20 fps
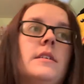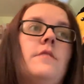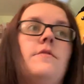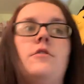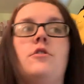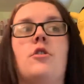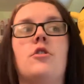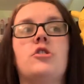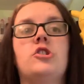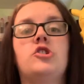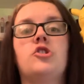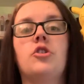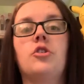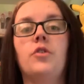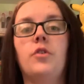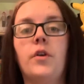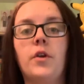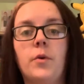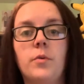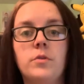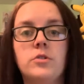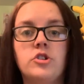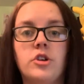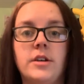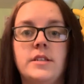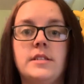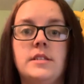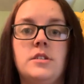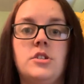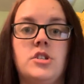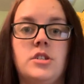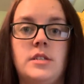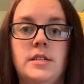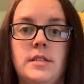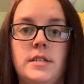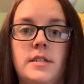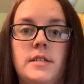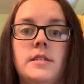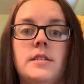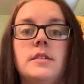If you're struggling with transition
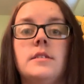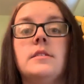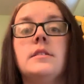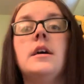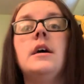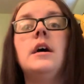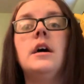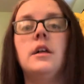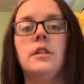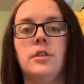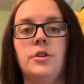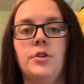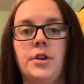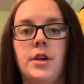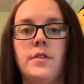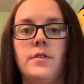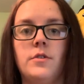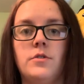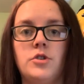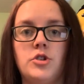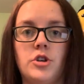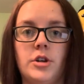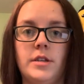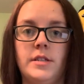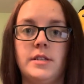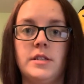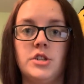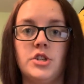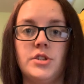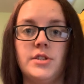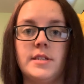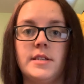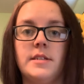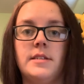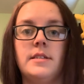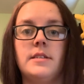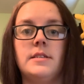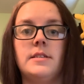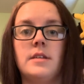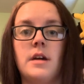sentences, look at those transition
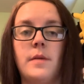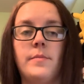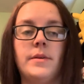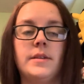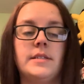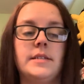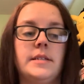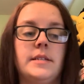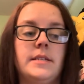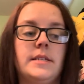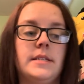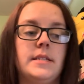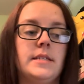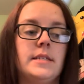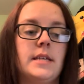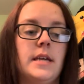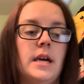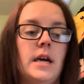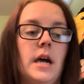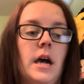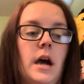sentences, topic sentences.